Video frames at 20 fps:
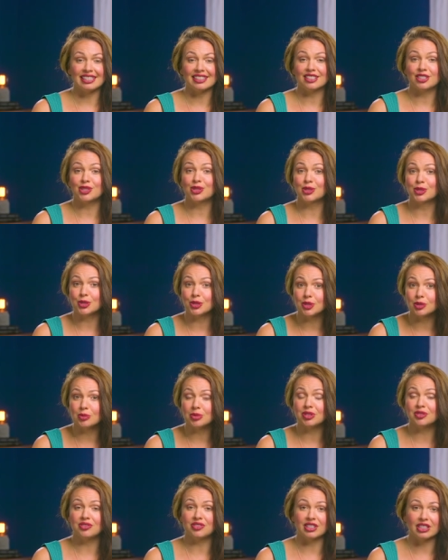and
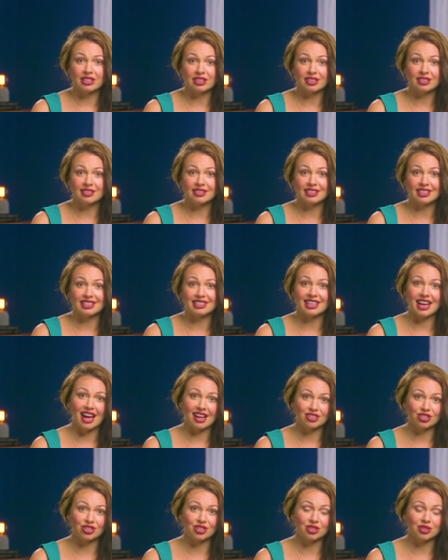assumed fears
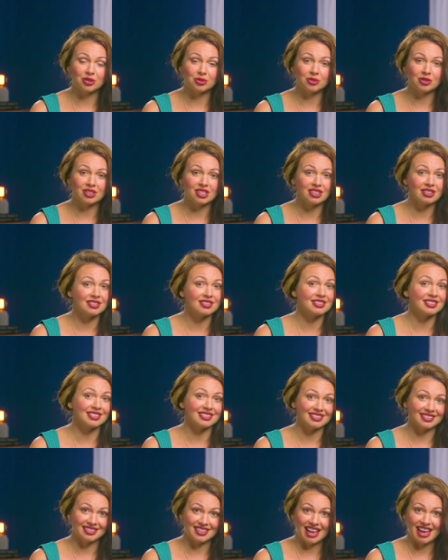attached to the words,
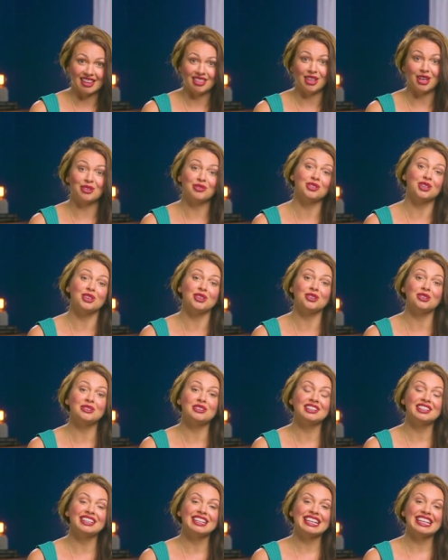I love you,